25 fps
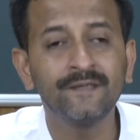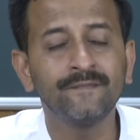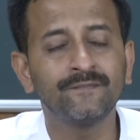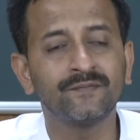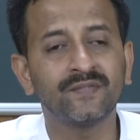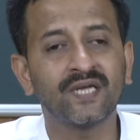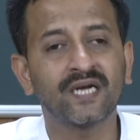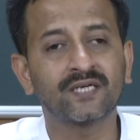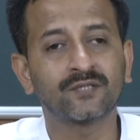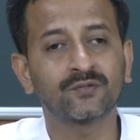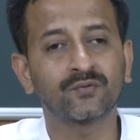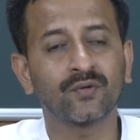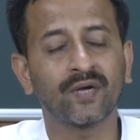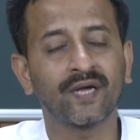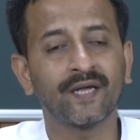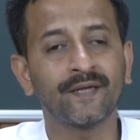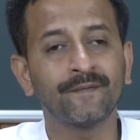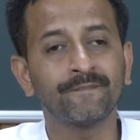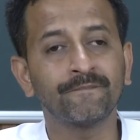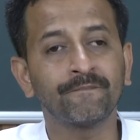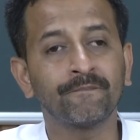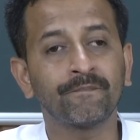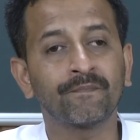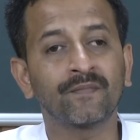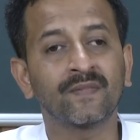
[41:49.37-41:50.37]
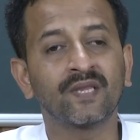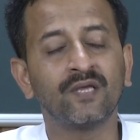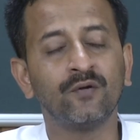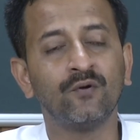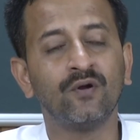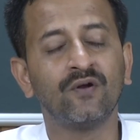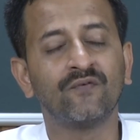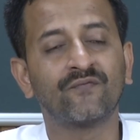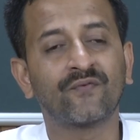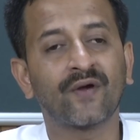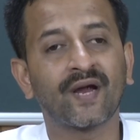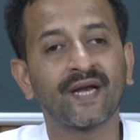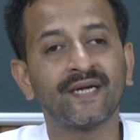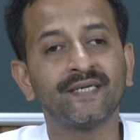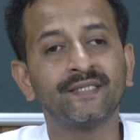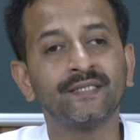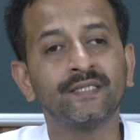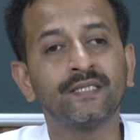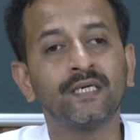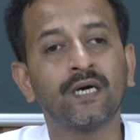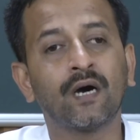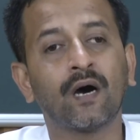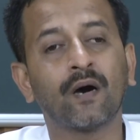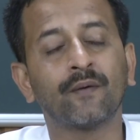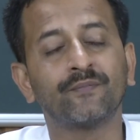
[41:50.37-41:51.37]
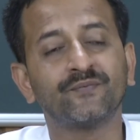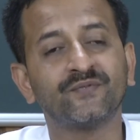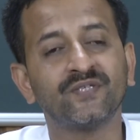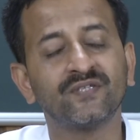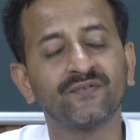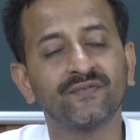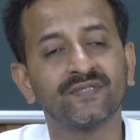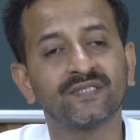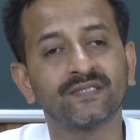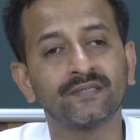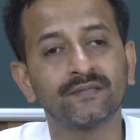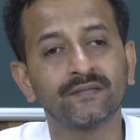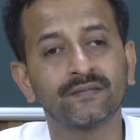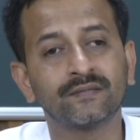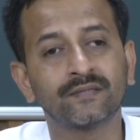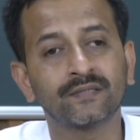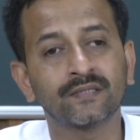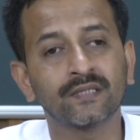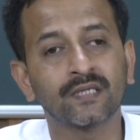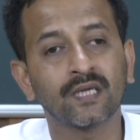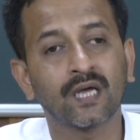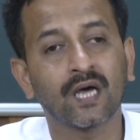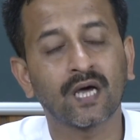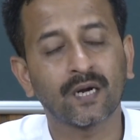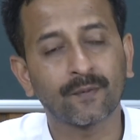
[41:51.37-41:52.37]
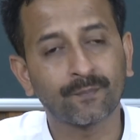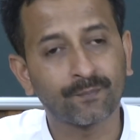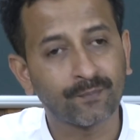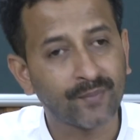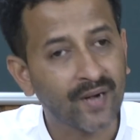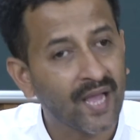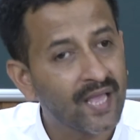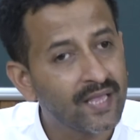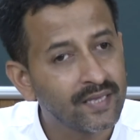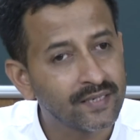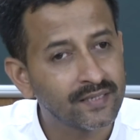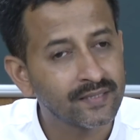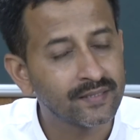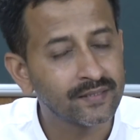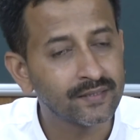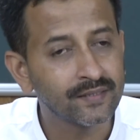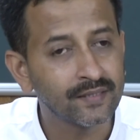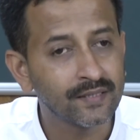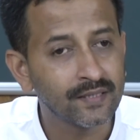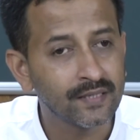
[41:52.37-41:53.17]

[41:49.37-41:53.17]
That is why you will find observations are prior